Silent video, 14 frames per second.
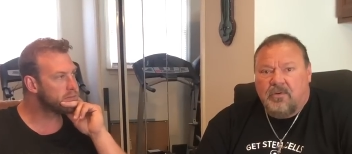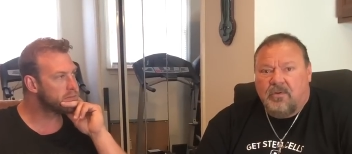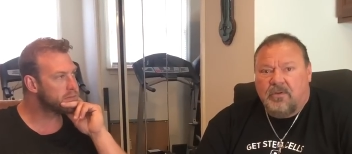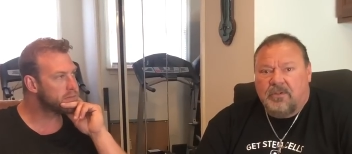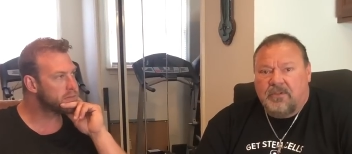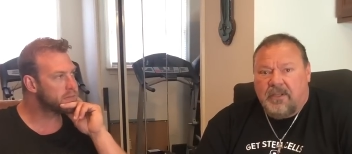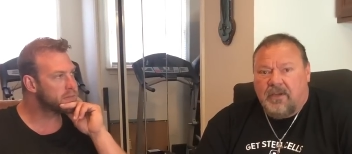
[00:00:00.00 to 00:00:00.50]

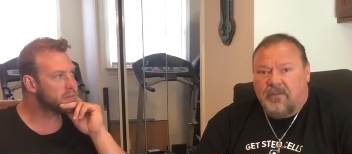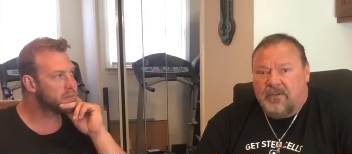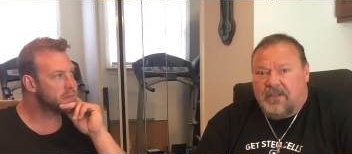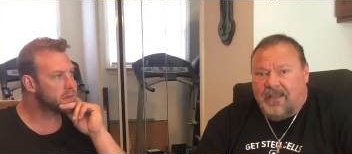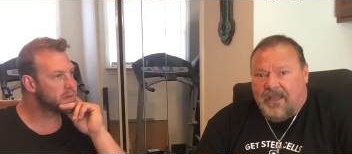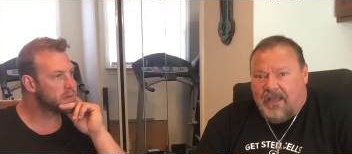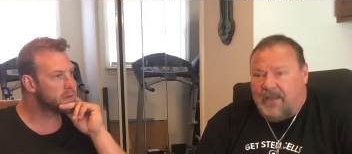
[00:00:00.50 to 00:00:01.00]
Speaker 1: cord. They are the
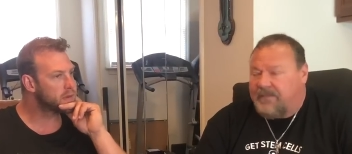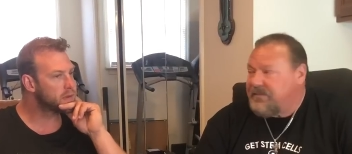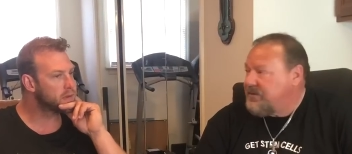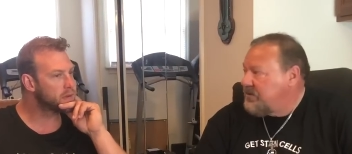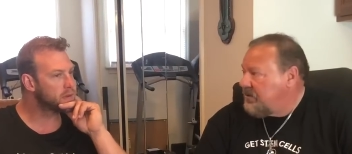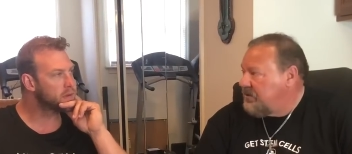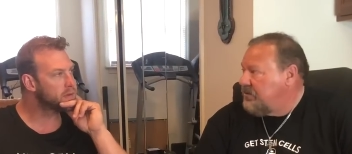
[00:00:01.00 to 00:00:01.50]

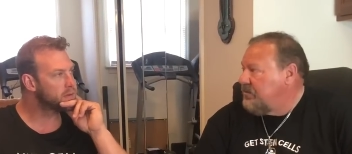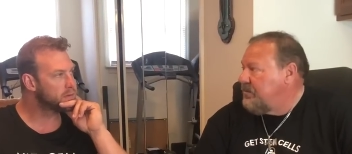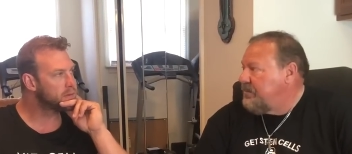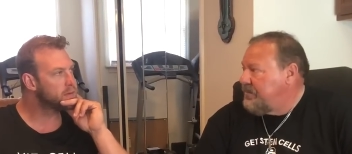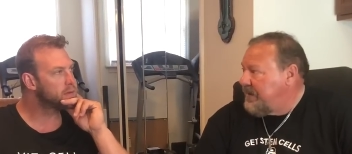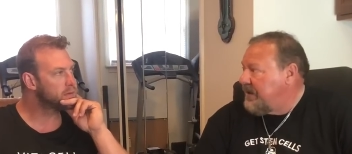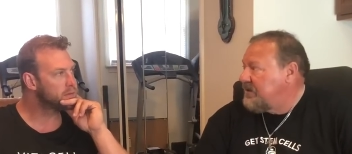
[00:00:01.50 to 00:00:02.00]
absolute
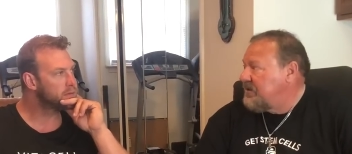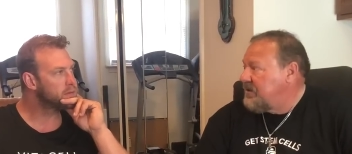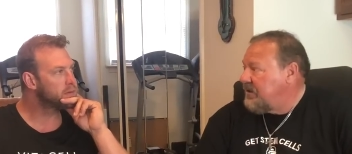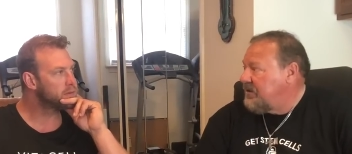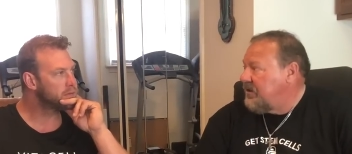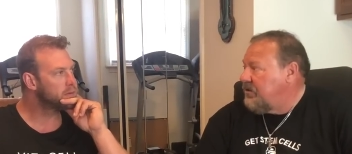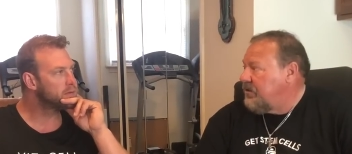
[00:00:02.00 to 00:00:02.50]
best thing
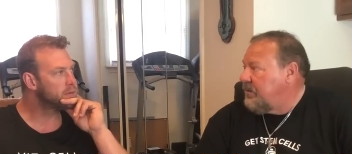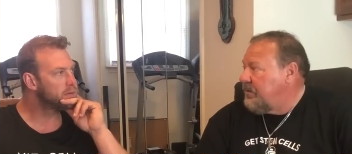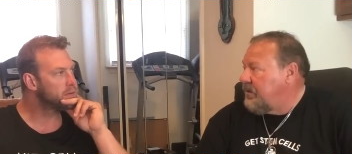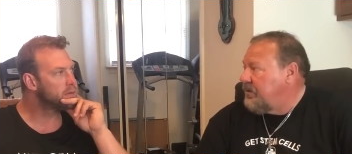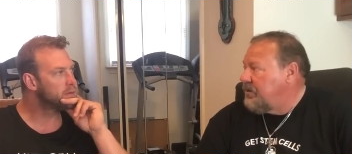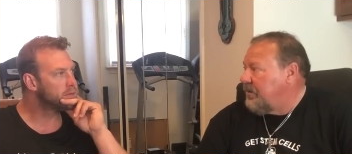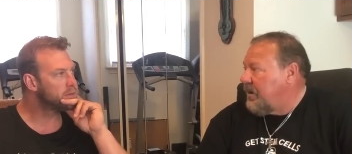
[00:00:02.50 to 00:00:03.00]
that you could
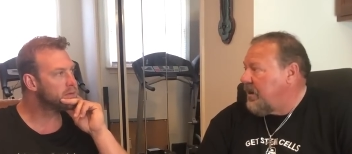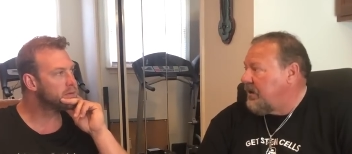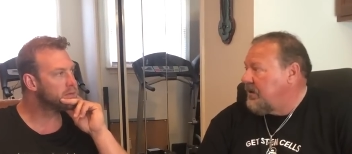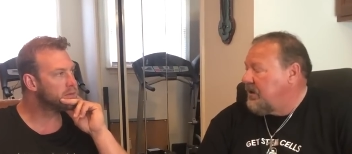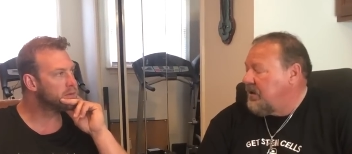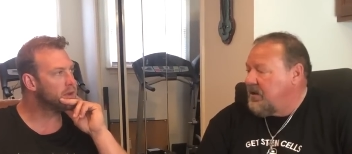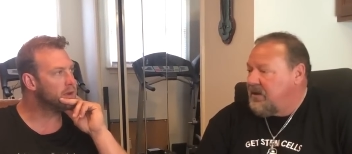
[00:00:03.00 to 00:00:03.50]
put in your body.
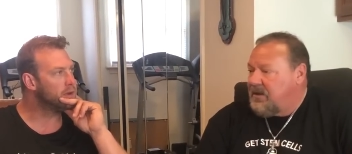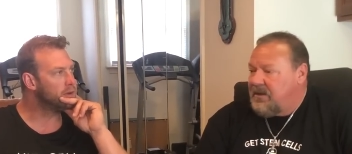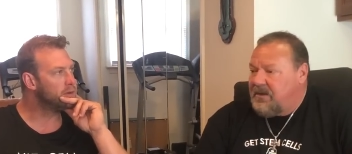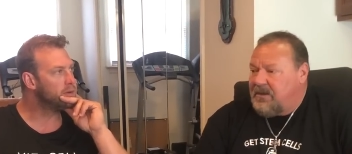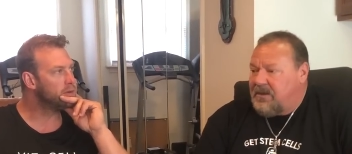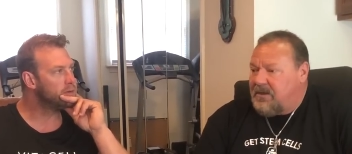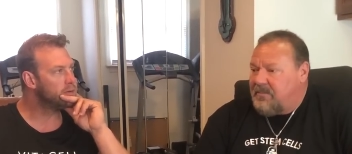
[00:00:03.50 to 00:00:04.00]
Yeah.
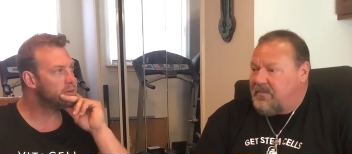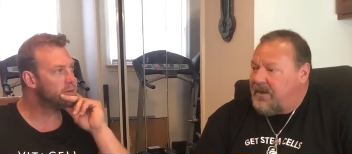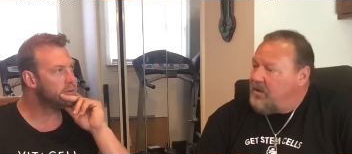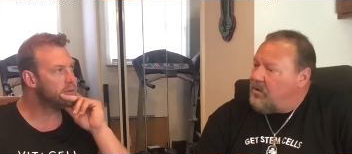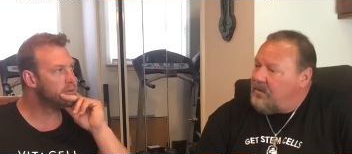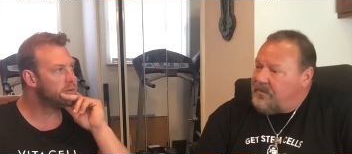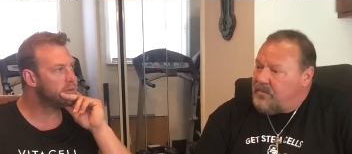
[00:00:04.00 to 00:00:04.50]
Um, I
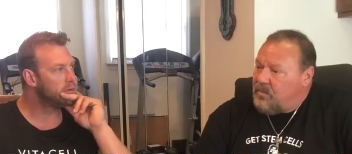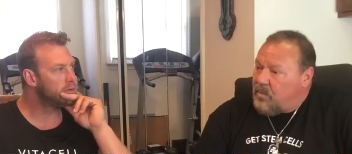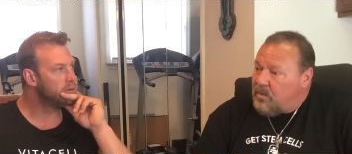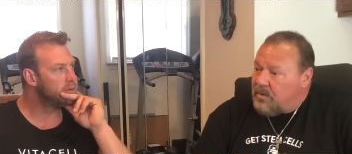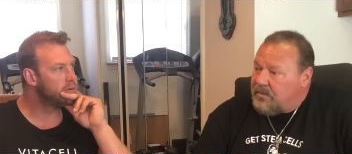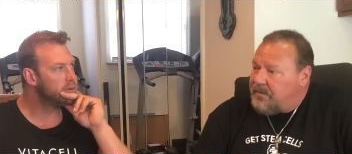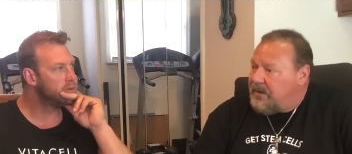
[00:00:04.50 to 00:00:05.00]
often
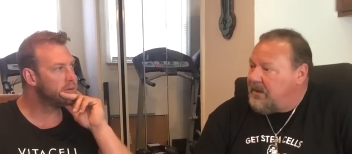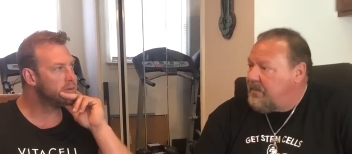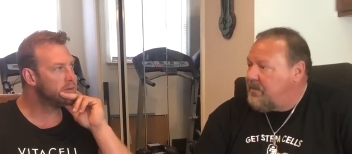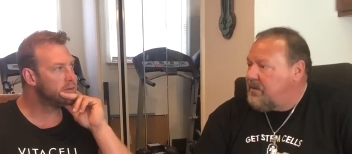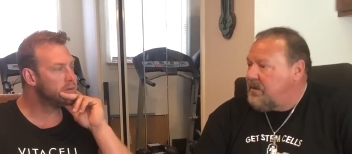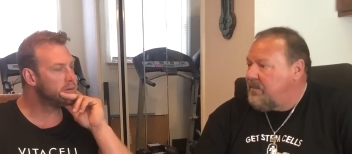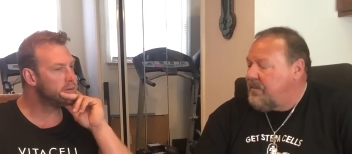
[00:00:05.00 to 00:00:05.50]
warn
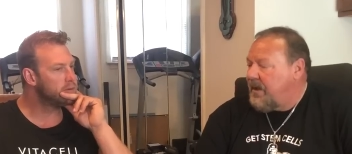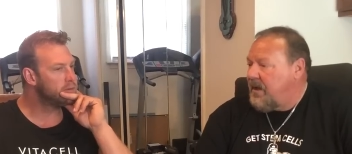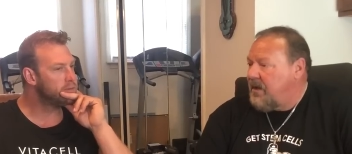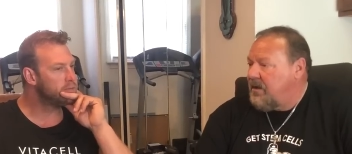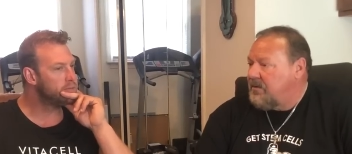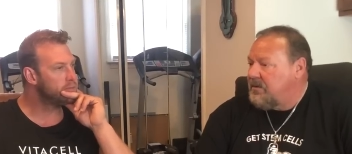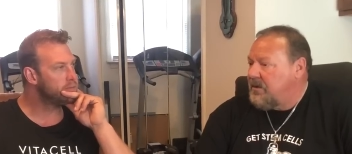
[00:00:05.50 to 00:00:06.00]
people
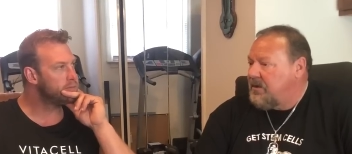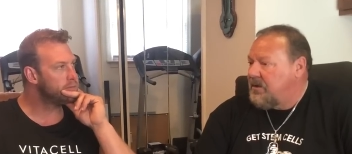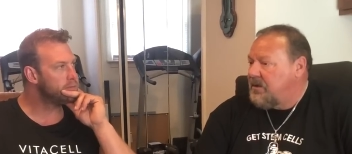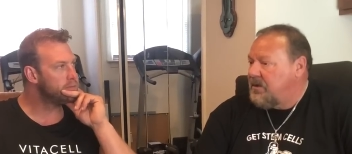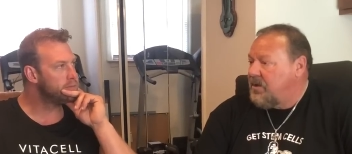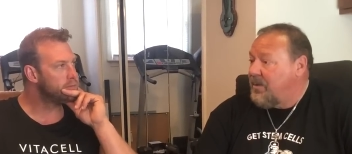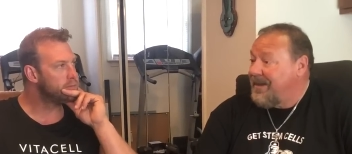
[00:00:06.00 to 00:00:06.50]
about uh,
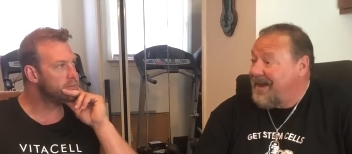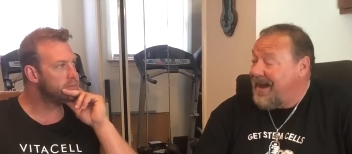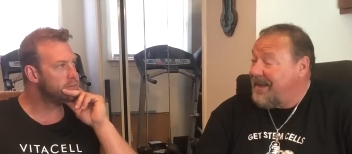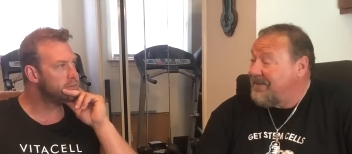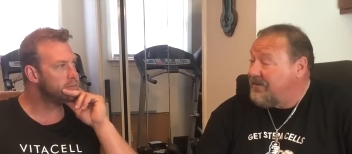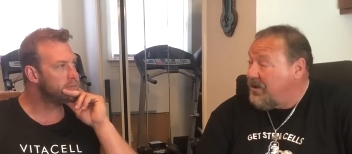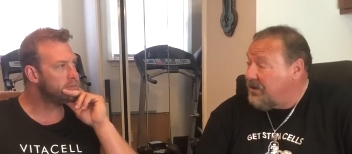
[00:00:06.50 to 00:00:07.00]
going out
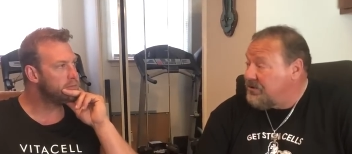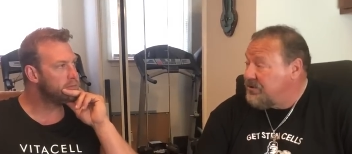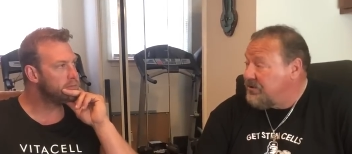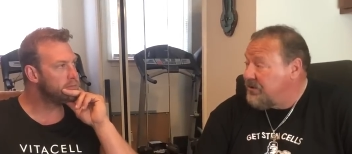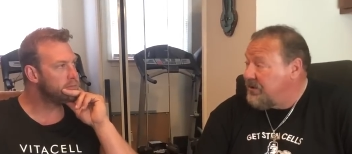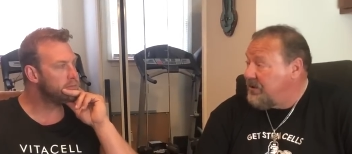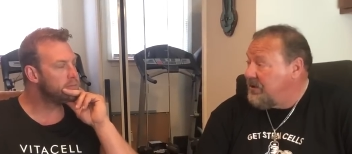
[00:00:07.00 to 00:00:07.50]
of
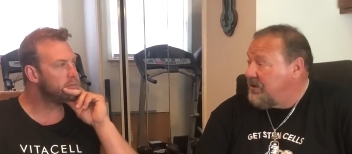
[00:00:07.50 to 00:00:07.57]
country.